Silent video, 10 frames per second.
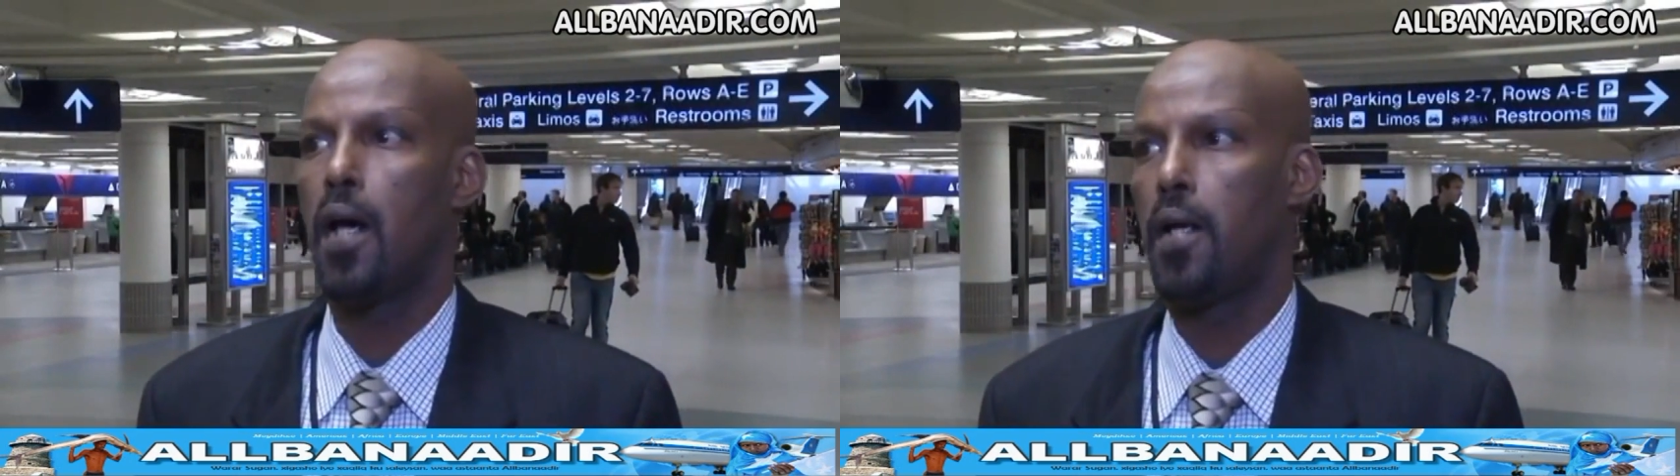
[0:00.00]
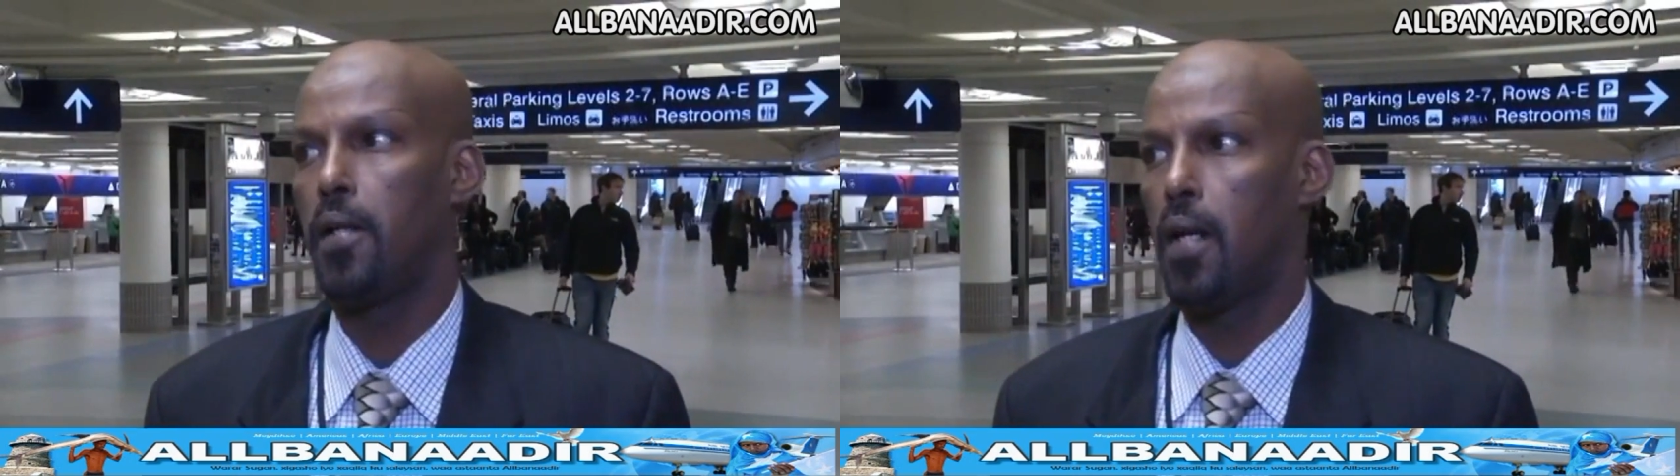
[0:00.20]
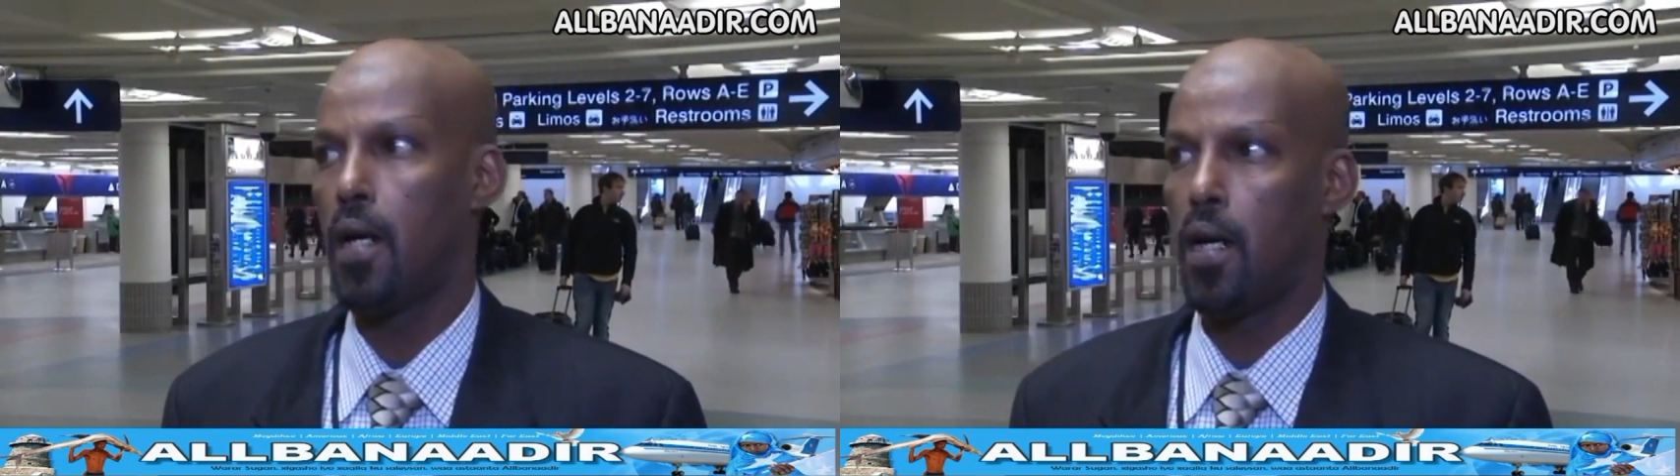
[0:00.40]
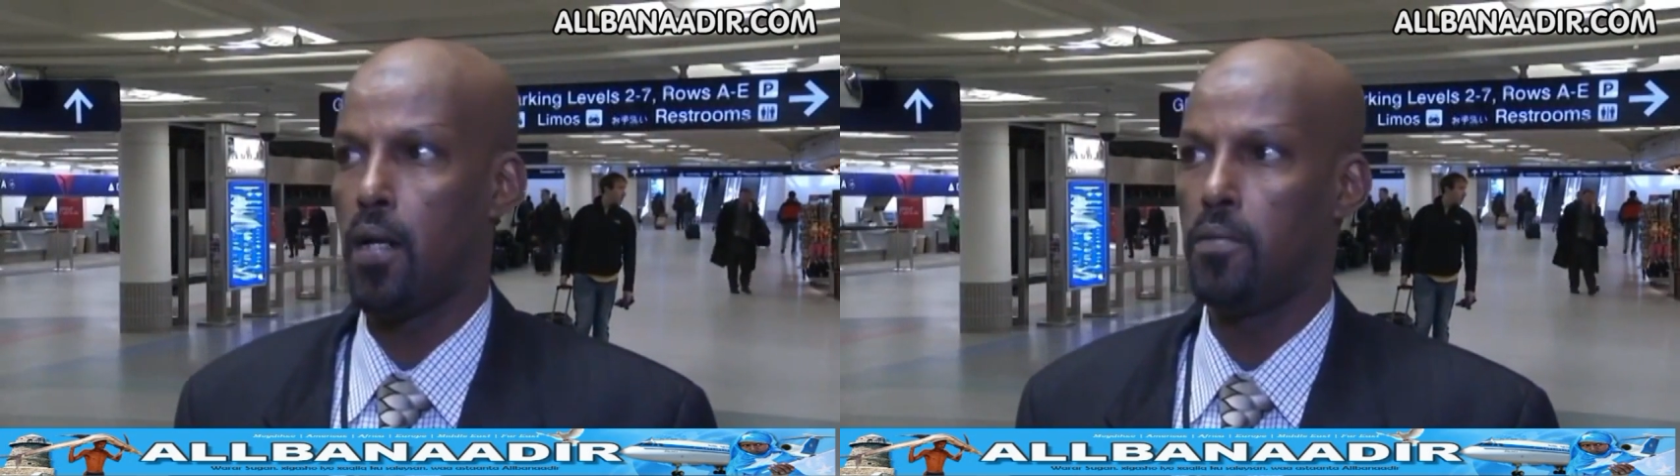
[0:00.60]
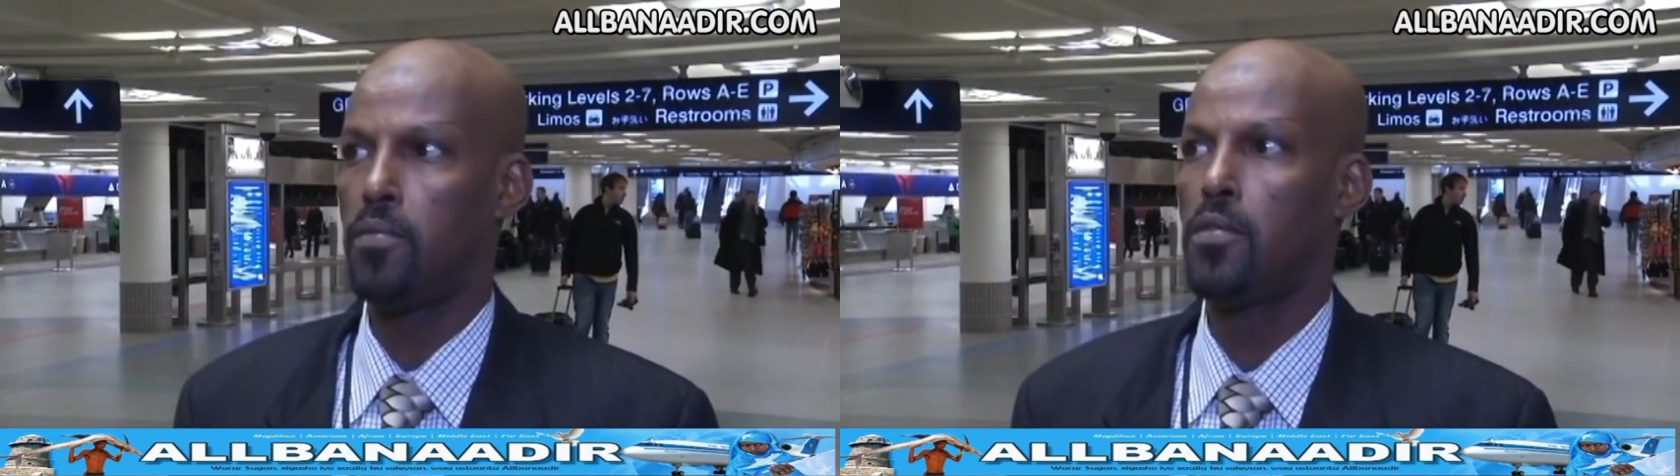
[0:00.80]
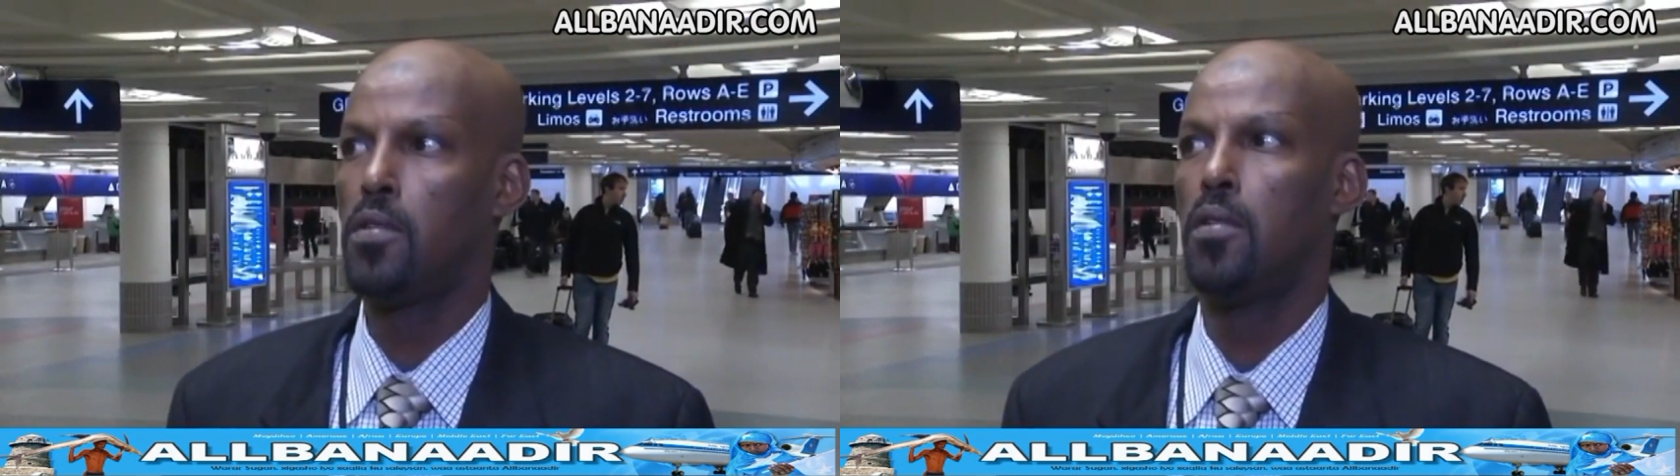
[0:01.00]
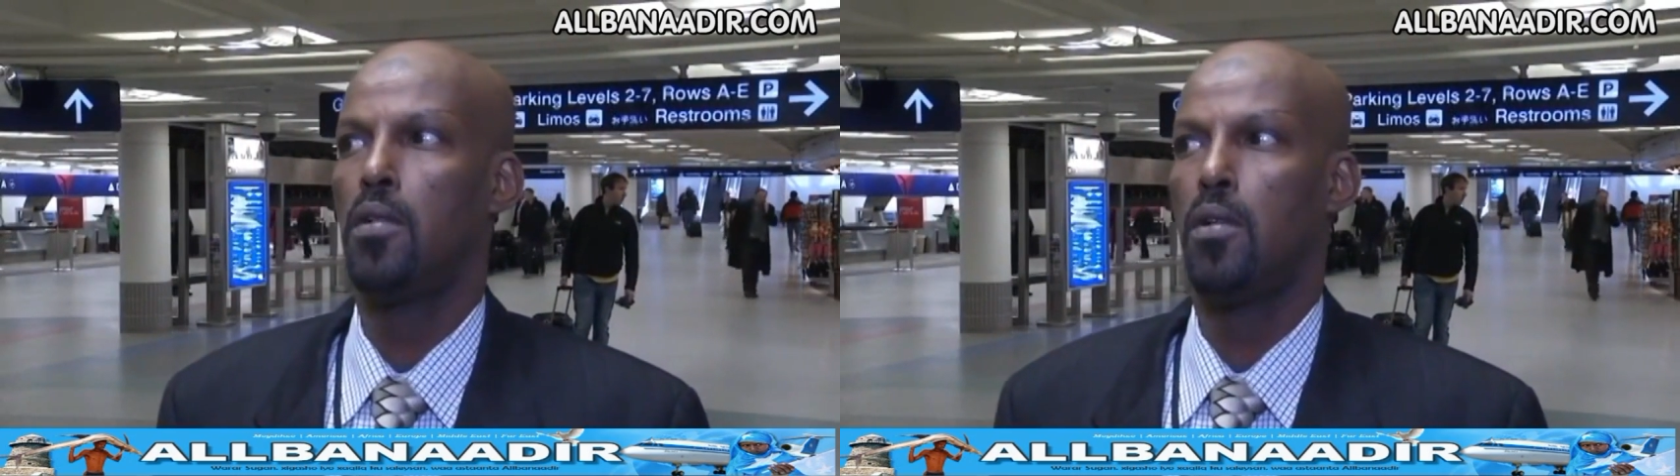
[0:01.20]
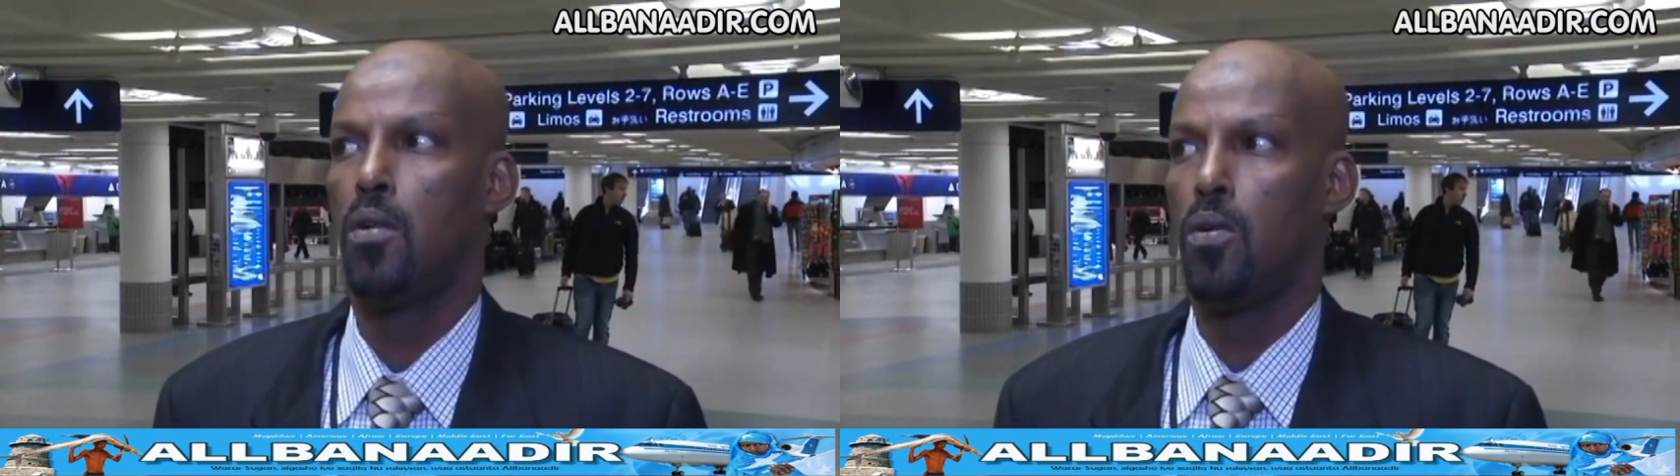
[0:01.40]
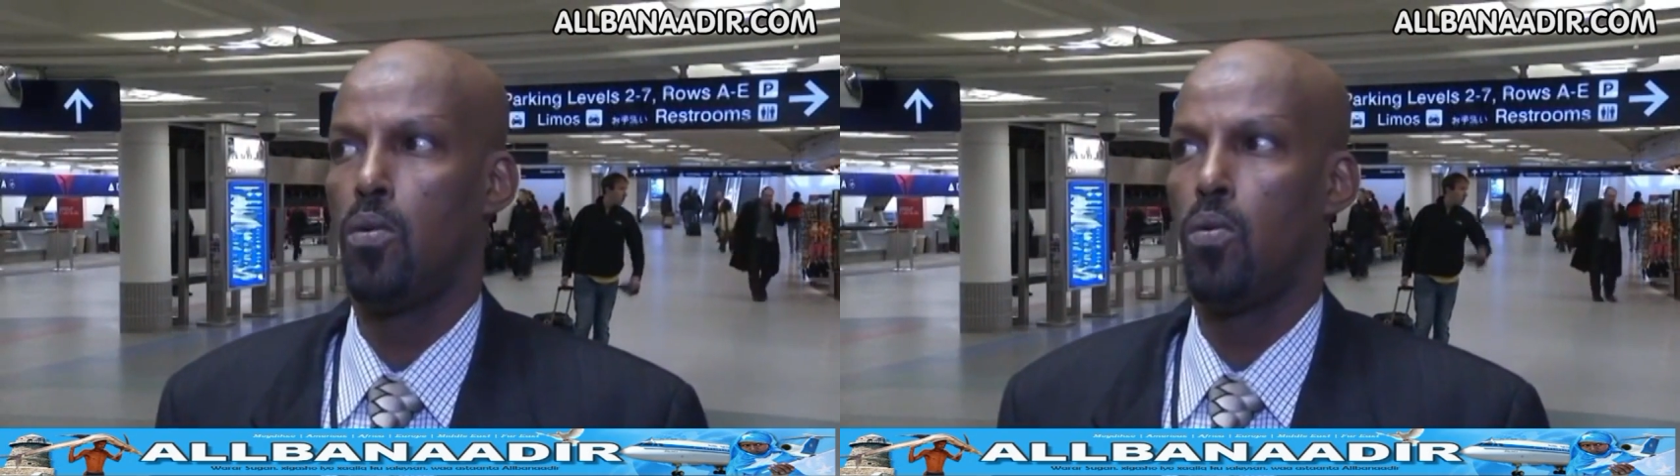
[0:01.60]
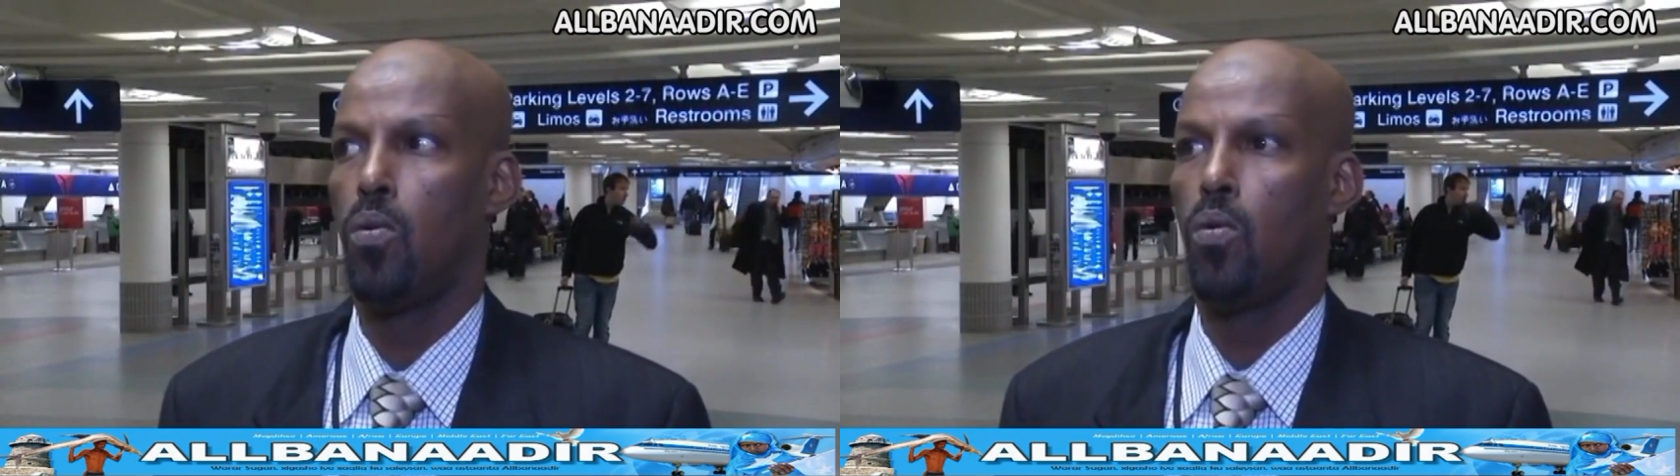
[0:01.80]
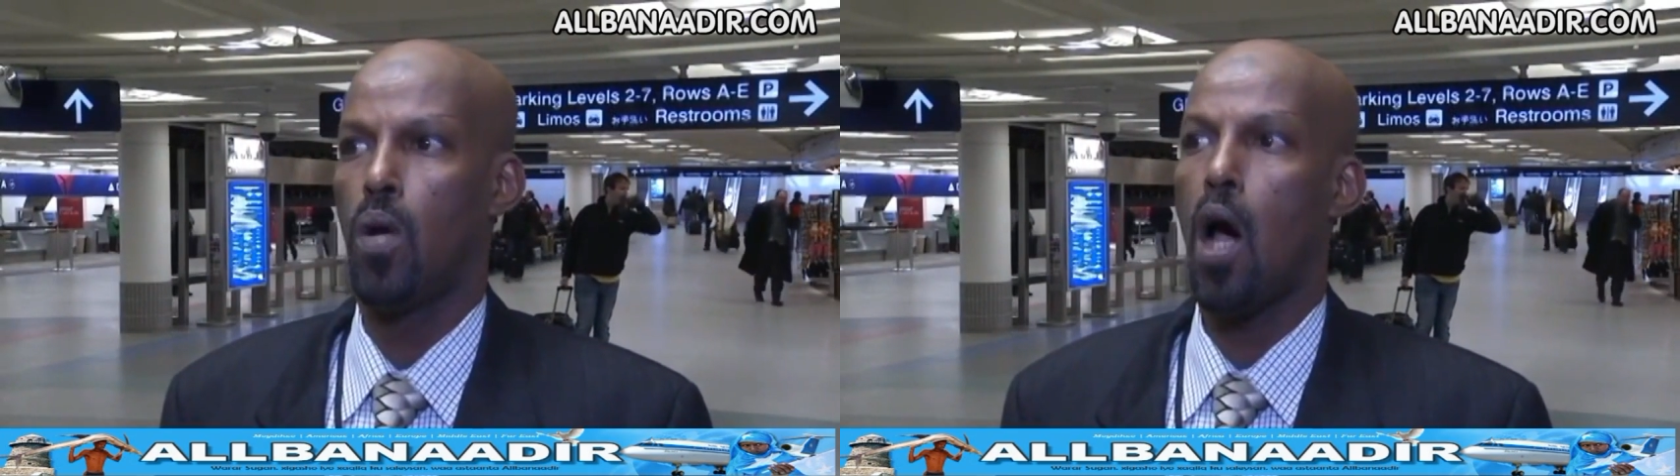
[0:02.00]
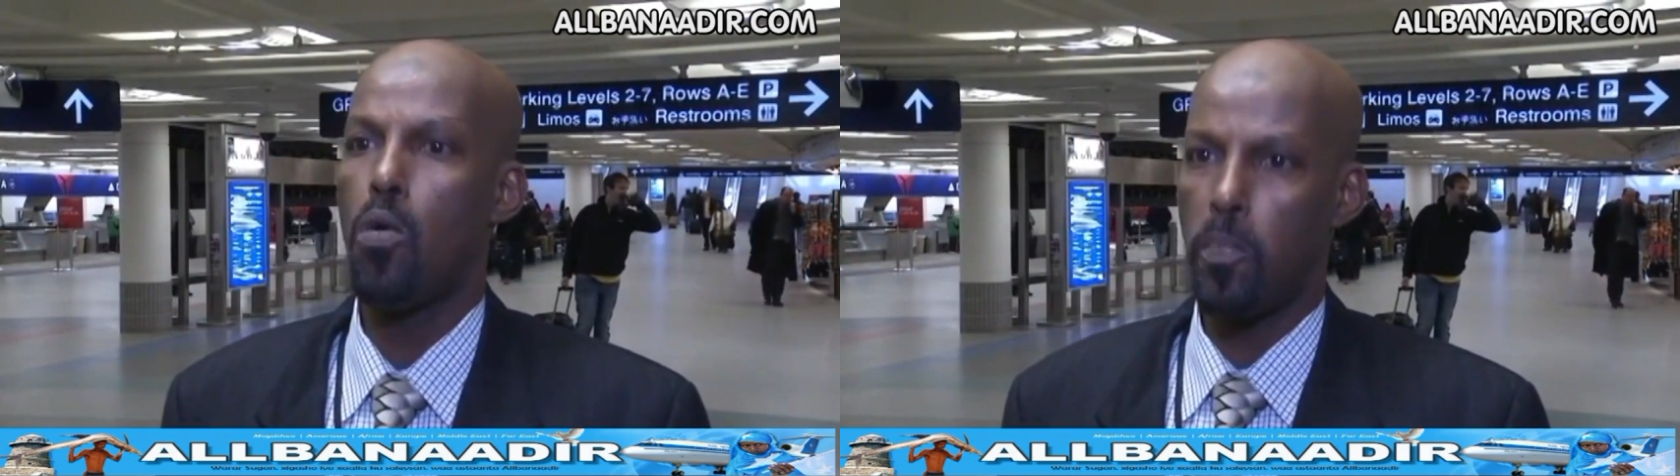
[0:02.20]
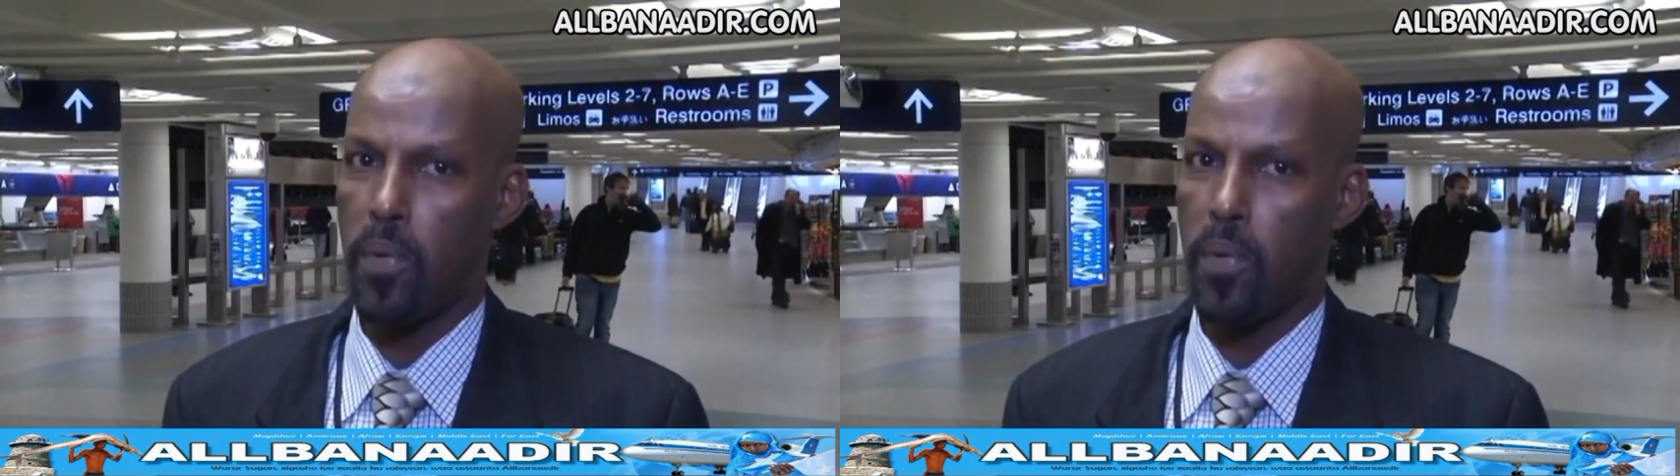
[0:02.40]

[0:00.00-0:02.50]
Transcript: and uh, our